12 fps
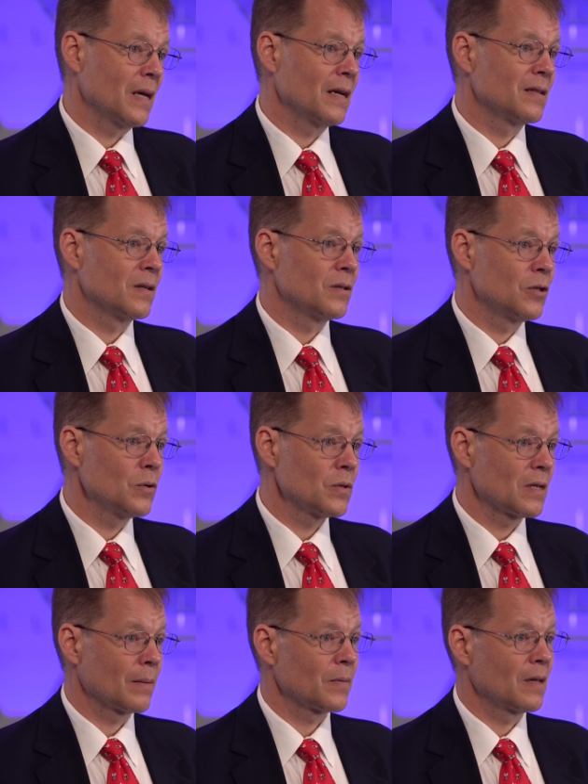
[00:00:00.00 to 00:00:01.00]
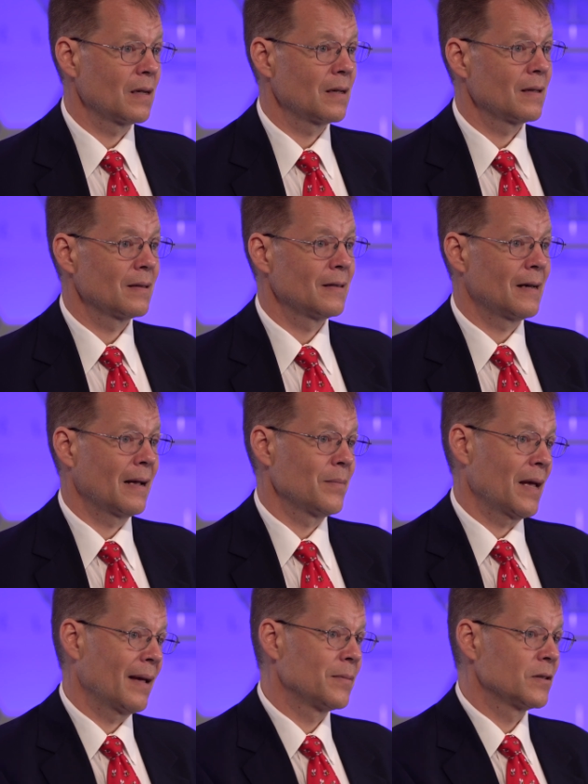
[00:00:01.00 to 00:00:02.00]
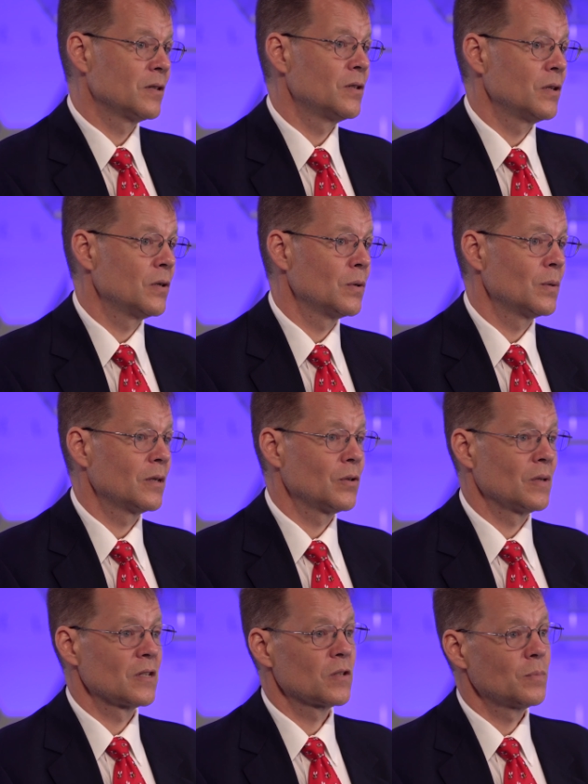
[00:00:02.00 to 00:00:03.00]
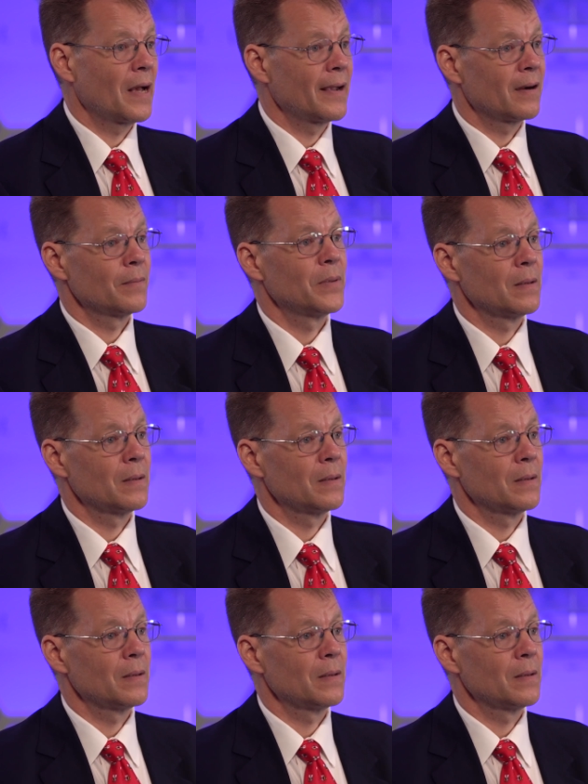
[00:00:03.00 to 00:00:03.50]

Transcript: me to do something that I'm able to do to inspire